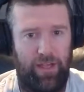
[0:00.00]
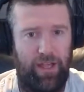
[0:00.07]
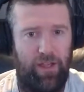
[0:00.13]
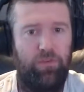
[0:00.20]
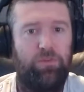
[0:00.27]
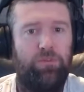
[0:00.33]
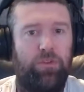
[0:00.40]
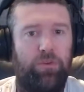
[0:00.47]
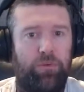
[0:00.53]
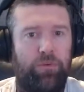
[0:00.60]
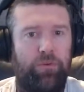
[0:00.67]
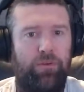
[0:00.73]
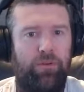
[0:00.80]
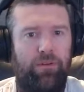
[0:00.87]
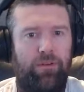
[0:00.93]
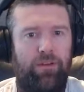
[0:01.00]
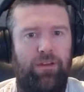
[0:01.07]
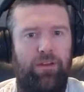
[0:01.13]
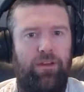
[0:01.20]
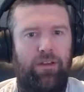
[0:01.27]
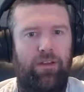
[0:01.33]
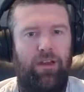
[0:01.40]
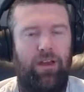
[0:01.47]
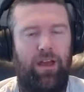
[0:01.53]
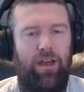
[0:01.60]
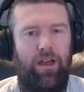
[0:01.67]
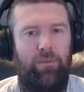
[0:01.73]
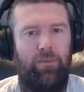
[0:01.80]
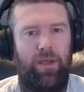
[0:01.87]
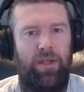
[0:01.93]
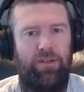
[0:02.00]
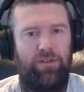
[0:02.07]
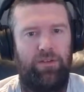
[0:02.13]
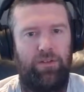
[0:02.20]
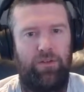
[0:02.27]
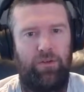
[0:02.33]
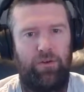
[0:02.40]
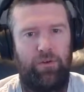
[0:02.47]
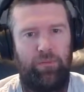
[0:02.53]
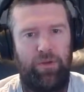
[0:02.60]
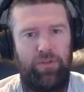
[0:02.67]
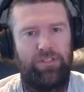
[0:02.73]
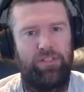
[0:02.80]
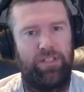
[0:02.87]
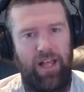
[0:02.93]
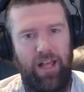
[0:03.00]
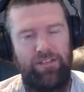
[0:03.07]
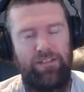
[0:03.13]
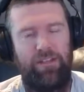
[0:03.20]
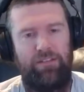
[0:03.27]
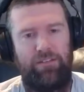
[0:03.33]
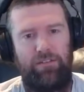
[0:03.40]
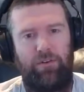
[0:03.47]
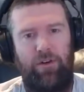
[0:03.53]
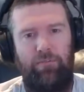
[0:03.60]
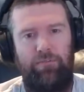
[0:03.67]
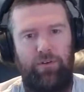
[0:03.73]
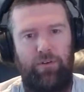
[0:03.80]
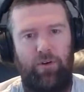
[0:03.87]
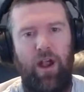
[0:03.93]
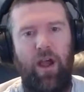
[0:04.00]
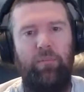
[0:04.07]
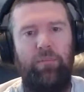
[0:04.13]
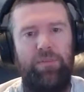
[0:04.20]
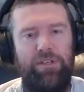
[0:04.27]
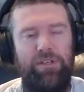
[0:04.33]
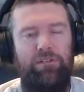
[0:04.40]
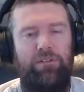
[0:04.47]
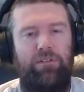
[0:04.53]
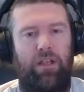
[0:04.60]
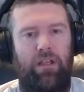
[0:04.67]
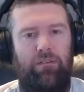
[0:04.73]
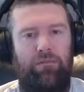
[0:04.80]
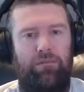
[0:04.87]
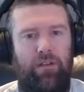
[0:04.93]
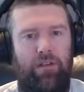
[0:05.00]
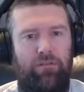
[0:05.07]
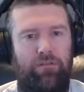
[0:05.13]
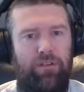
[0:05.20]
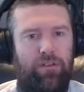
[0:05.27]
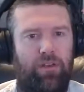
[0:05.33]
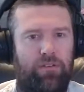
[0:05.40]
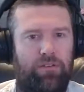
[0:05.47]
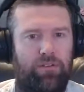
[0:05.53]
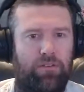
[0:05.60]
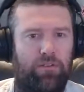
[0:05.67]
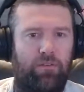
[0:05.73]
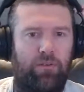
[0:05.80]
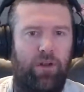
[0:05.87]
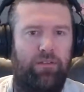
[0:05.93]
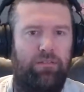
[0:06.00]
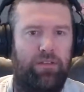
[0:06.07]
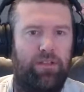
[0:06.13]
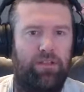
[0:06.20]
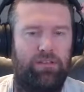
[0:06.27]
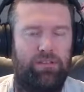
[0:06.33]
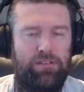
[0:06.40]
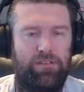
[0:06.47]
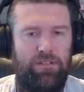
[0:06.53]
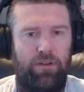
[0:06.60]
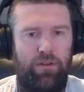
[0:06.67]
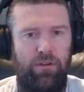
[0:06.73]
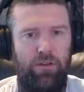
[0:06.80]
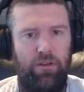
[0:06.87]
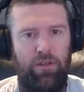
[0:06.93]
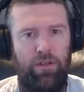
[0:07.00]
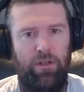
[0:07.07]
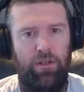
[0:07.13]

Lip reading: held to, and your personal assets are up for grabs if you don't do the right things. So